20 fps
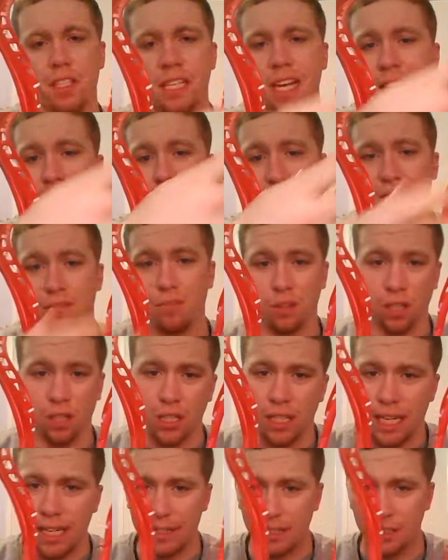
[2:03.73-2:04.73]
side for a
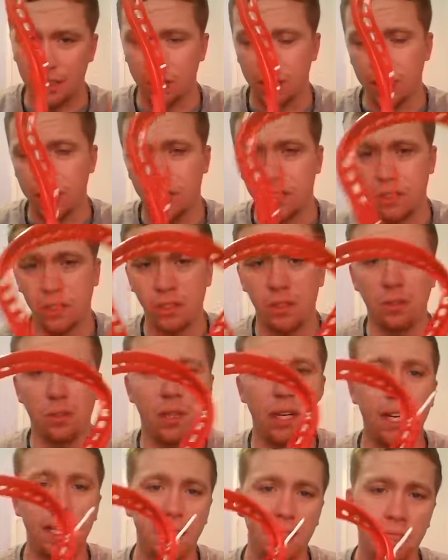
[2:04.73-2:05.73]
classic traditional or
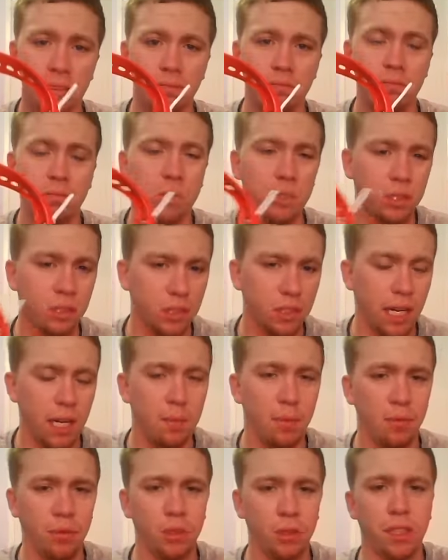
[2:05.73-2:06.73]
any
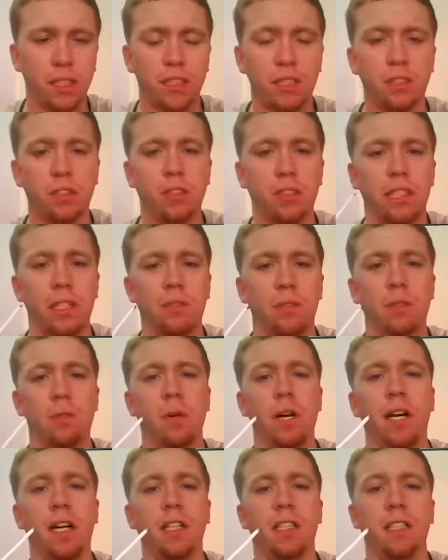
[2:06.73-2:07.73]
type of traditional that
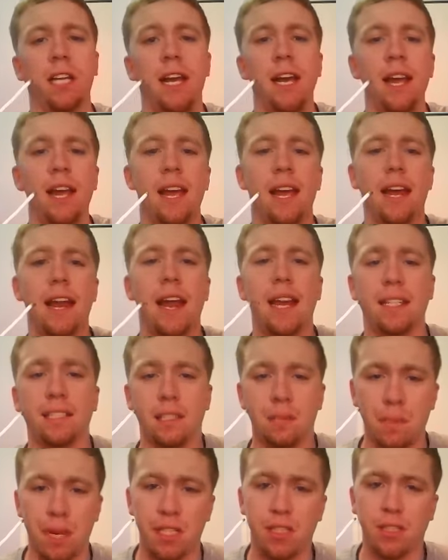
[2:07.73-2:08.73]
requires an
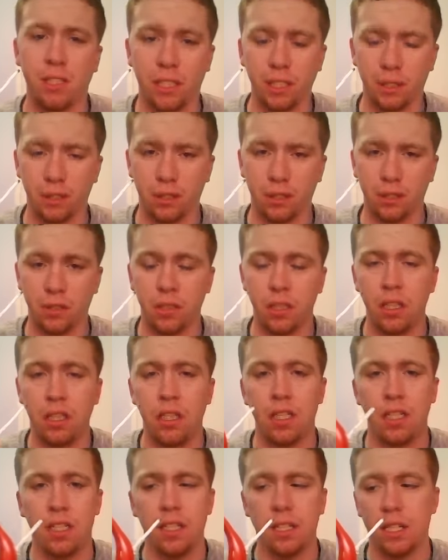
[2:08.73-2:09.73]
asymmetrical
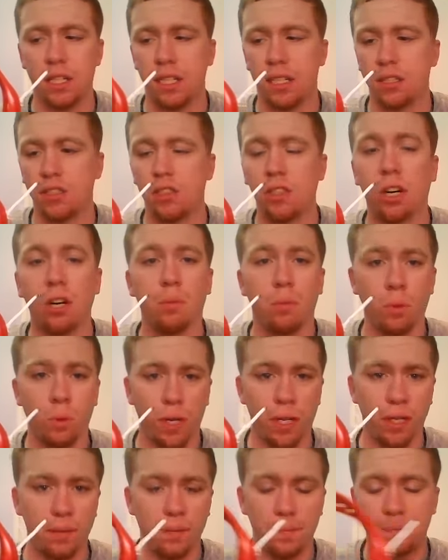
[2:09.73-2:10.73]
start
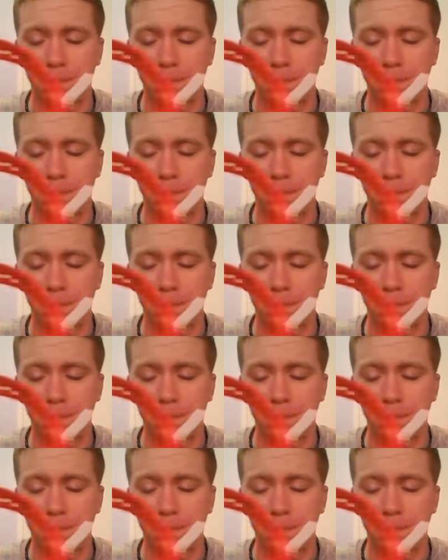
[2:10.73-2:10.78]
point.